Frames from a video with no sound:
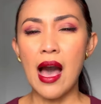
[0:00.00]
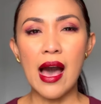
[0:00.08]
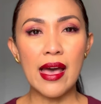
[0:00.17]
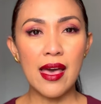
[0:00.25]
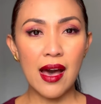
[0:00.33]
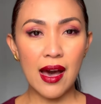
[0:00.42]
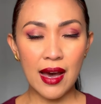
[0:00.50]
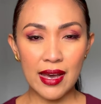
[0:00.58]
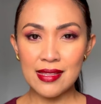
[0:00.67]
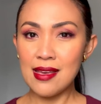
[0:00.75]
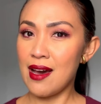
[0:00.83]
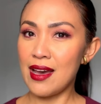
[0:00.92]
I
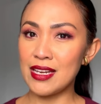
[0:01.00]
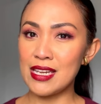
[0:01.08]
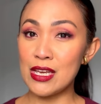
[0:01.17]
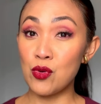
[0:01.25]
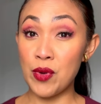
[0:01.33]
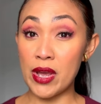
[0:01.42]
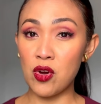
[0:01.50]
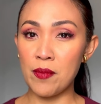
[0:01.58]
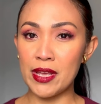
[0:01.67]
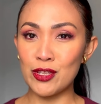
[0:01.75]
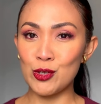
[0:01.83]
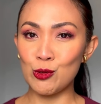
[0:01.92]
highly, highly
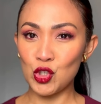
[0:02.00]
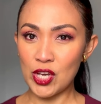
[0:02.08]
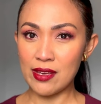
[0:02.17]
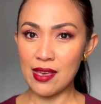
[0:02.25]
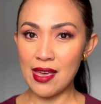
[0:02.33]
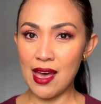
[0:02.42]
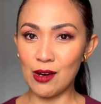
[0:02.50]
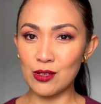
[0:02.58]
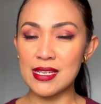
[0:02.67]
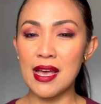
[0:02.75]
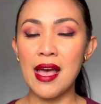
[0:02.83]
recommend you checking out